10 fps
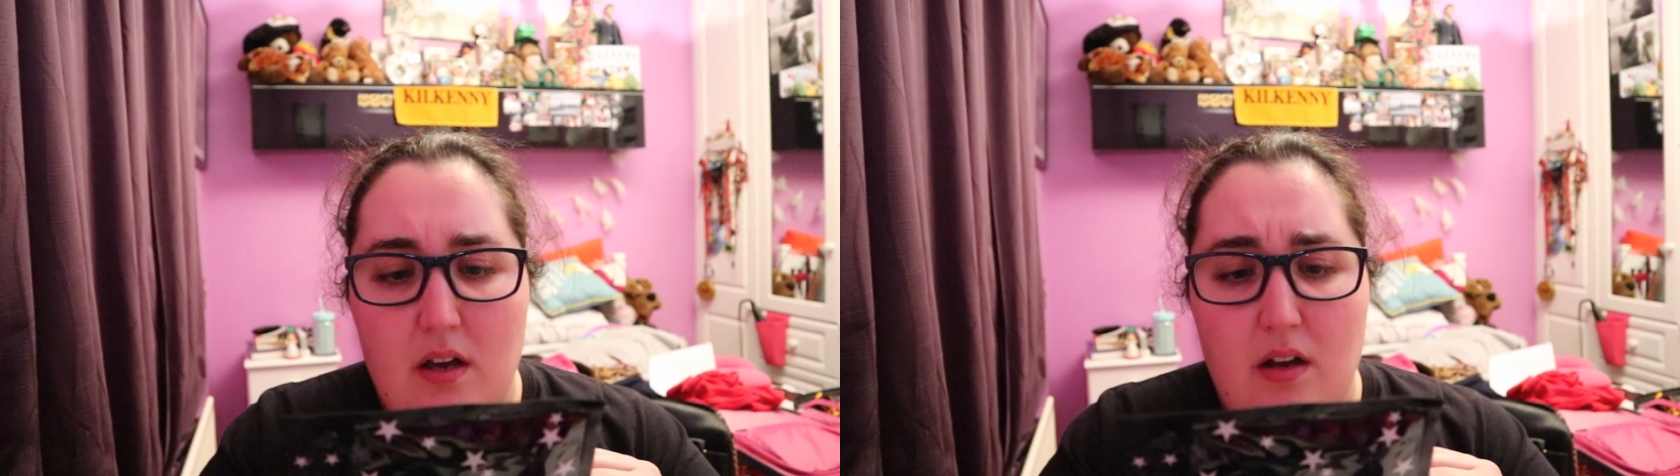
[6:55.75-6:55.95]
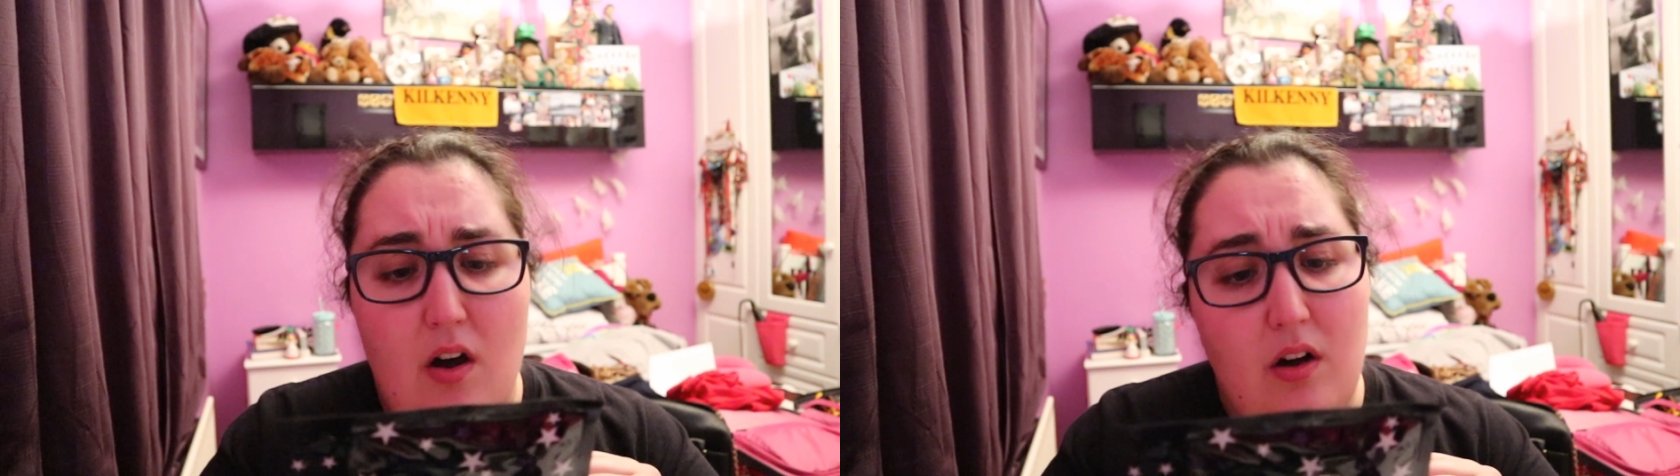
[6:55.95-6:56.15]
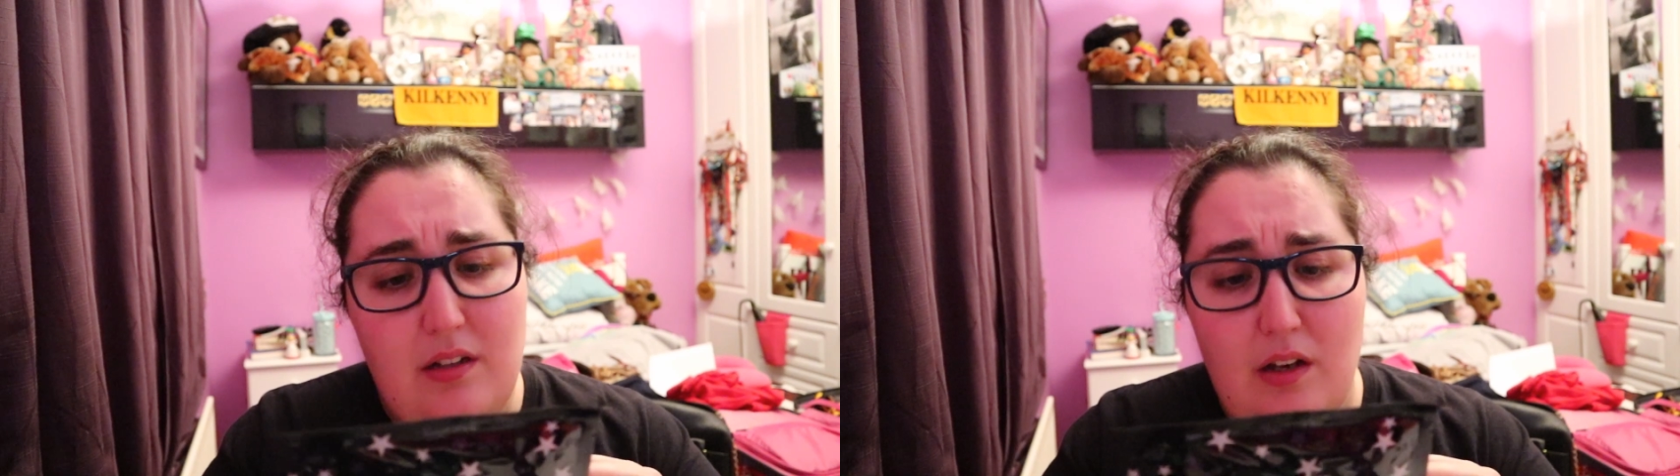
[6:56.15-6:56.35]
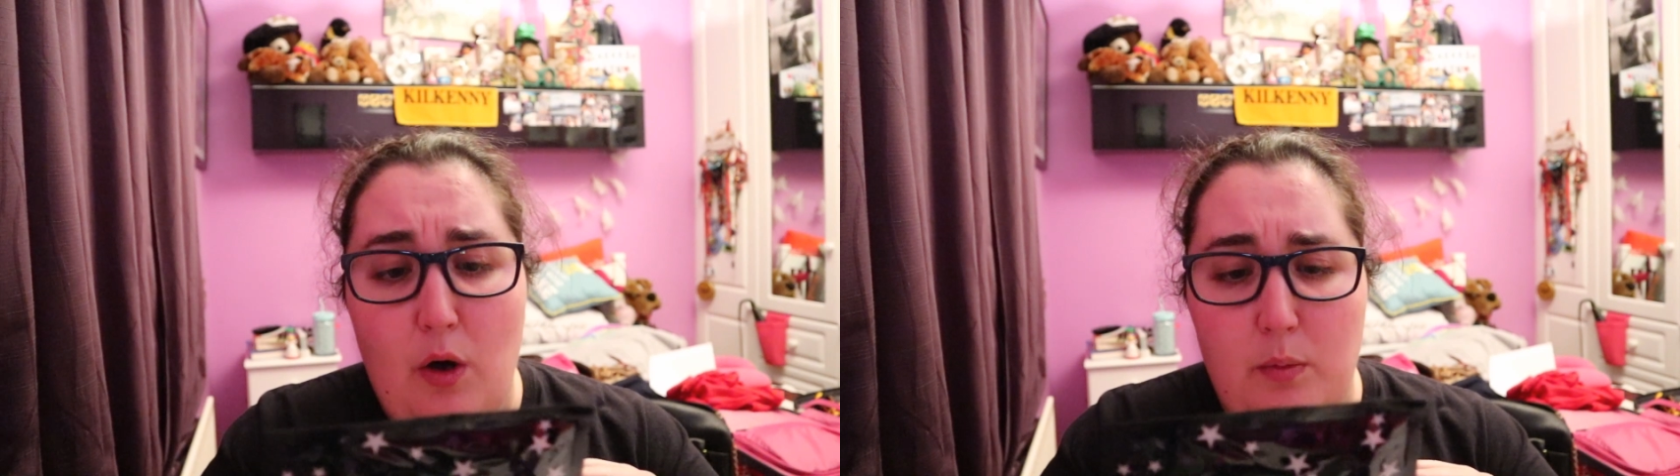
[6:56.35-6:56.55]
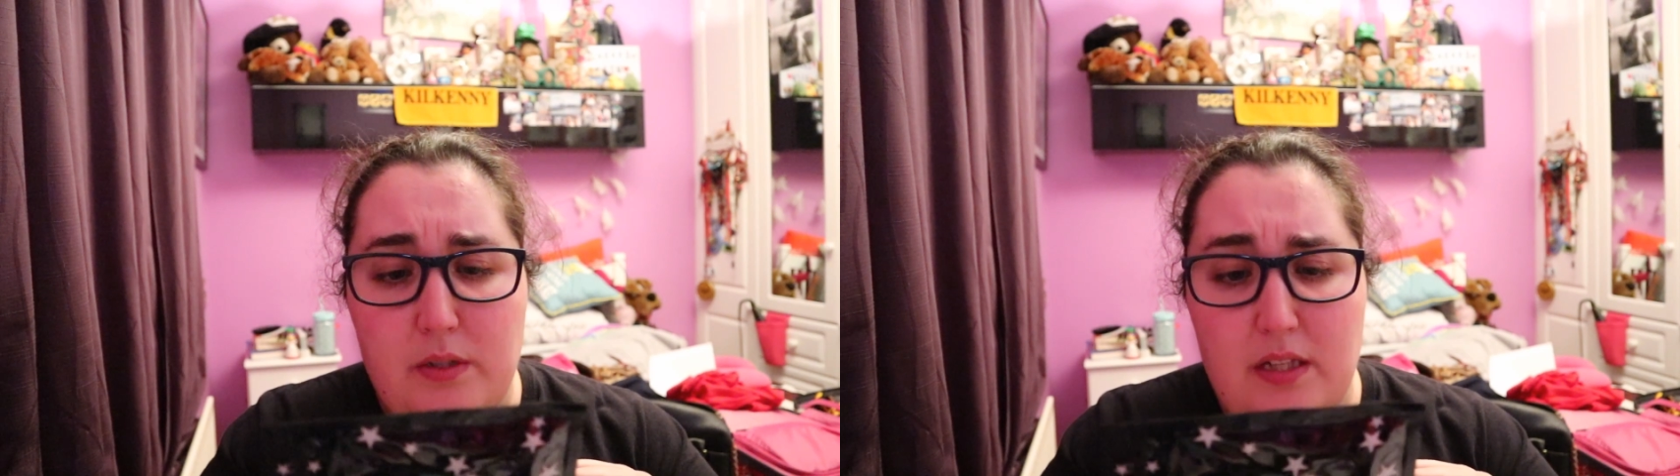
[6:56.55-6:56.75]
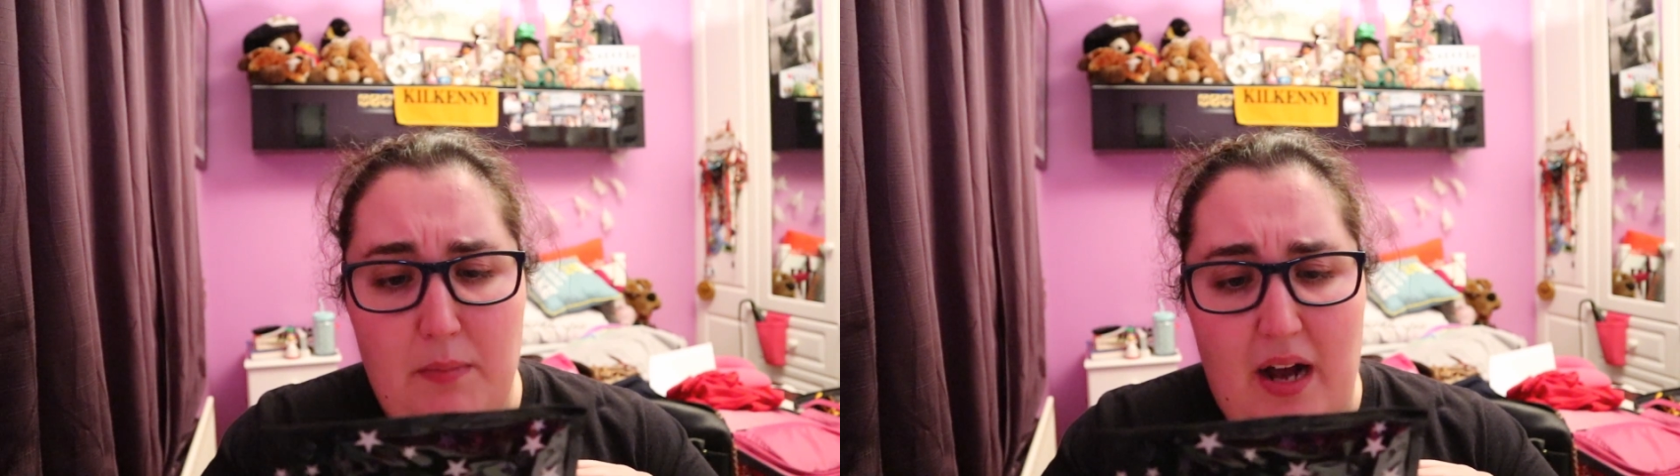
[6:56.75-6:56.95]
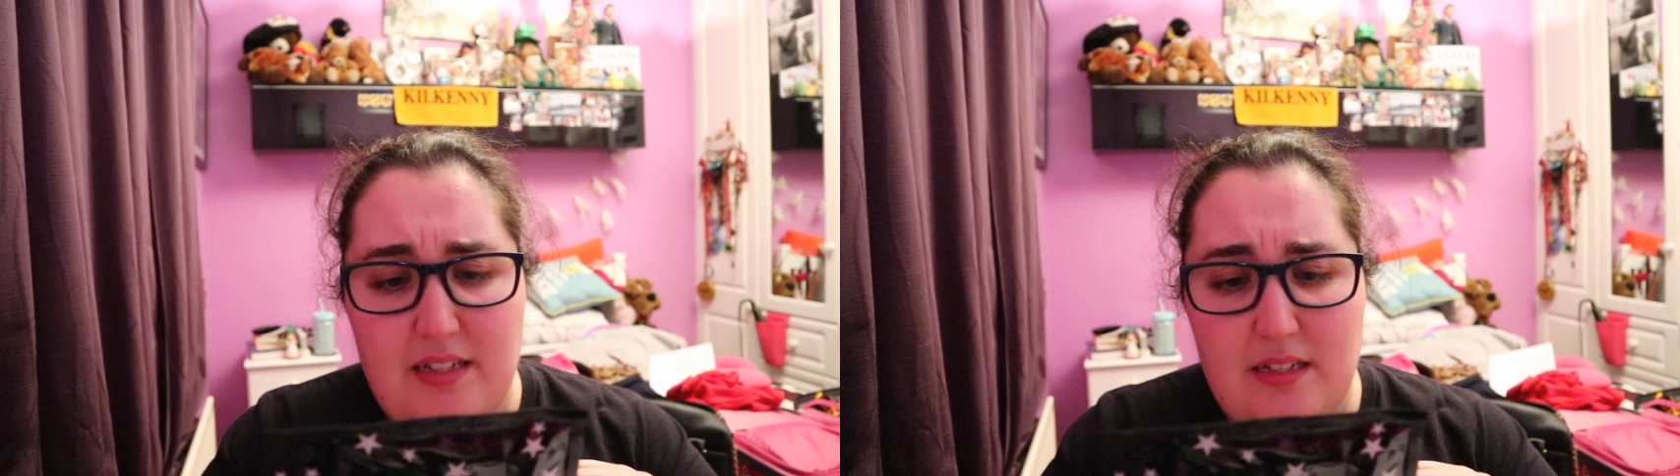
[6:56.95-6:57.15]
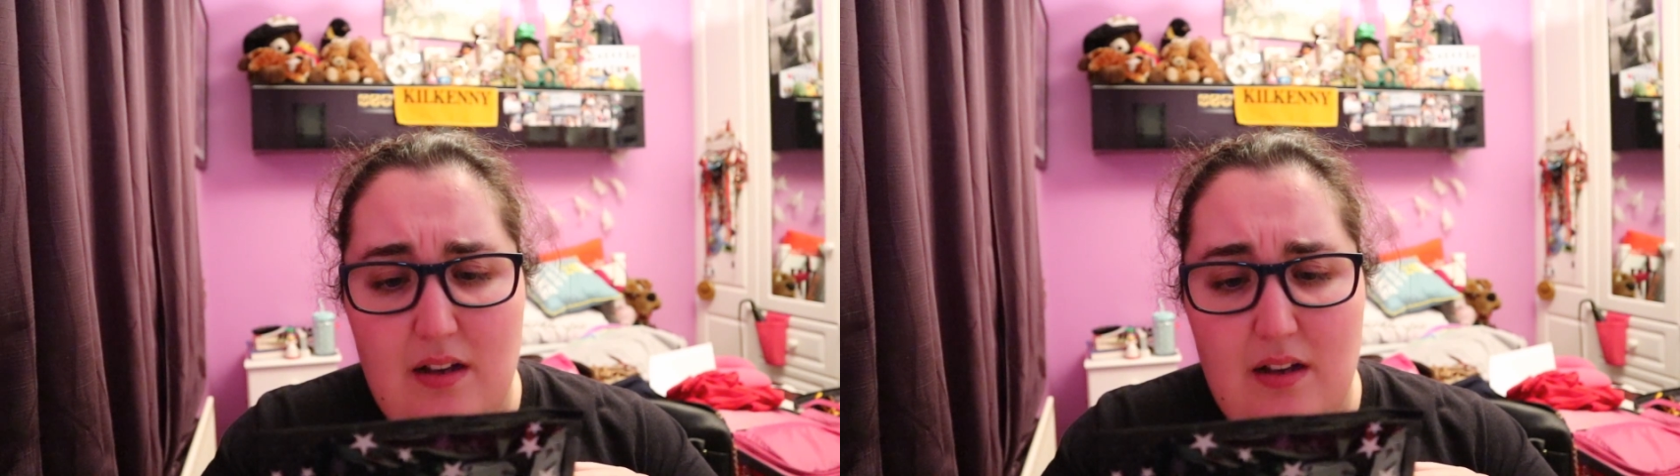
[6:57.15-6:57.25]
cuddle up to the mask's